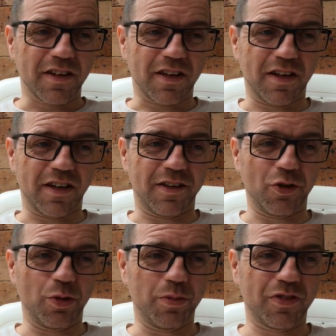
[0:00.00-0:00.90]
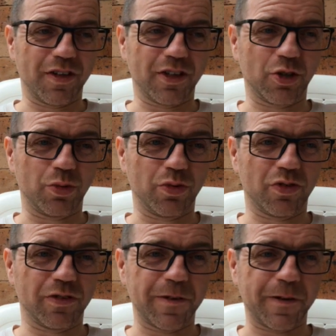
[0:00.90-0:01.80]
and
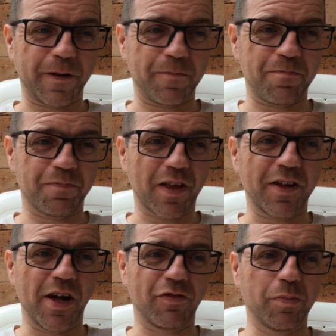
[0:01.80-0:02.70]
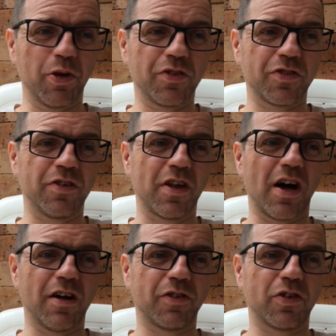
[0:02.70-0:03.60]
homosexuals. Another person
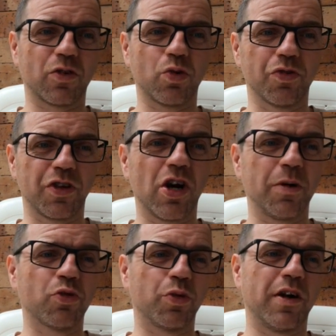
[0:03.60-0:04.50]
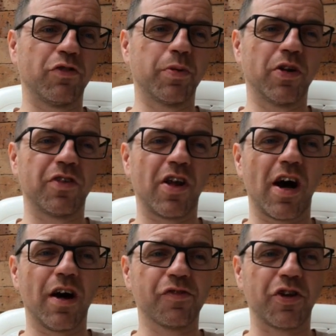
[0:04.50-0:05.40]
causing harm to another person
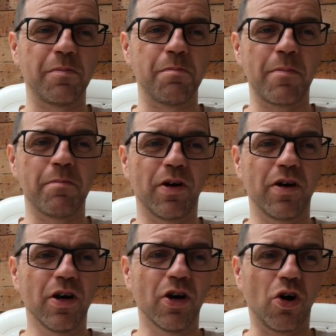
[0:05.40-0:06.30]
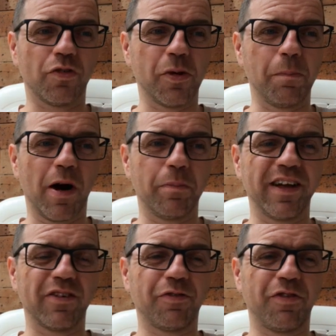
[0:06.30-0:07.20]
after a member of the
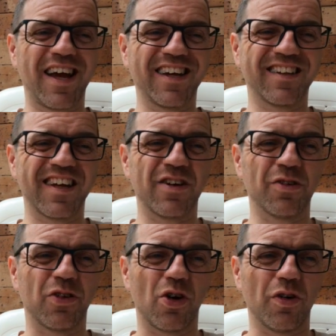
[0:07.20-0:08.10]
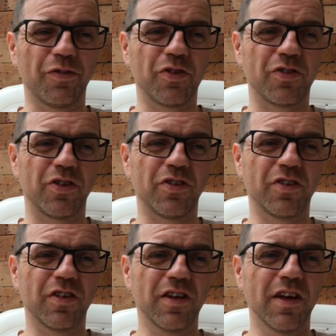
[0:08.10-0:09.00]
public flagged down the
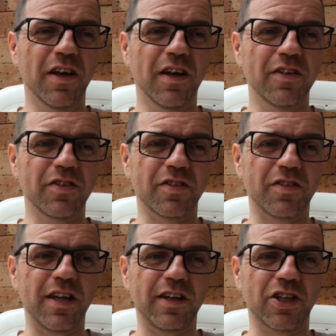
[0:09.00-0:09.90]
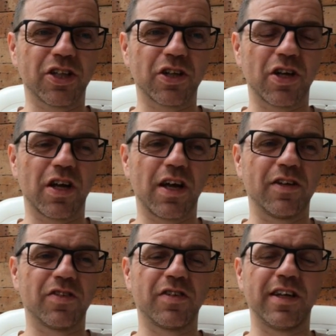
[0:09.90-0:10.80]
officers, snitched
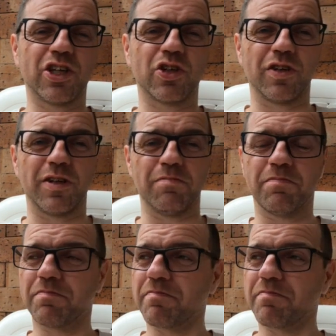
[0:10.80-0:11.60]
on him.